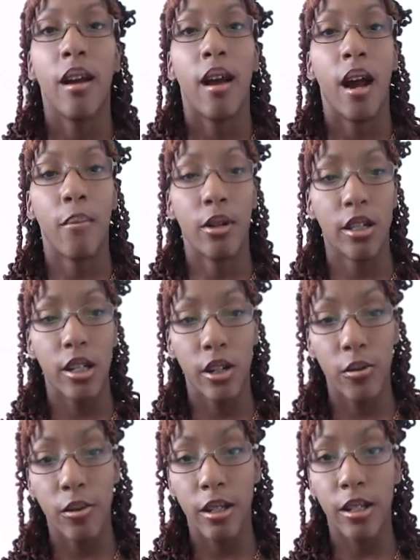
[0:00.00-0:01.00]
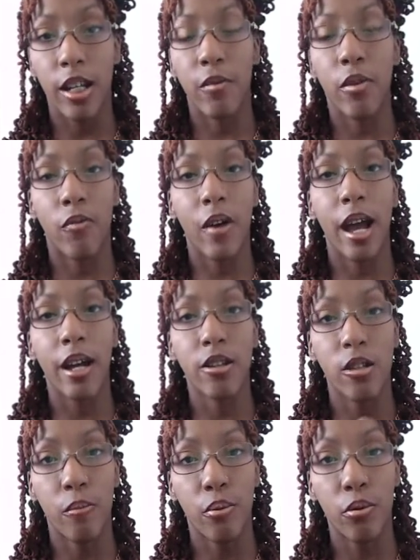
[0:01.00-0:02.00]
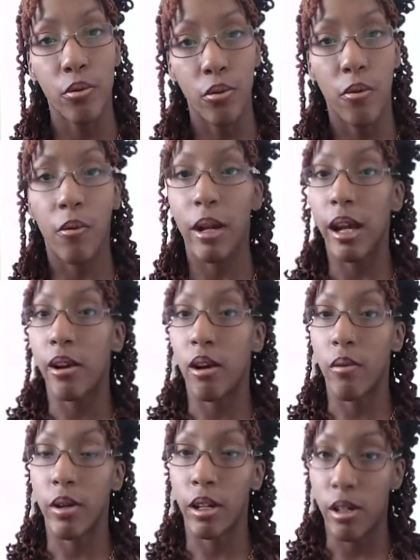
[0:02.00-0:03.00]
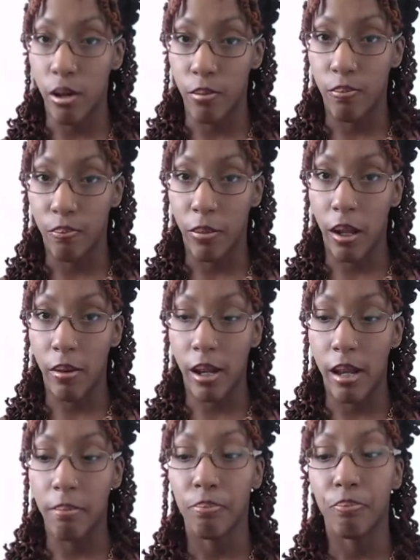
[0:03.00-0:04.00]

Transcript: I'm continuing to dig for facts to prove what I already know, okay?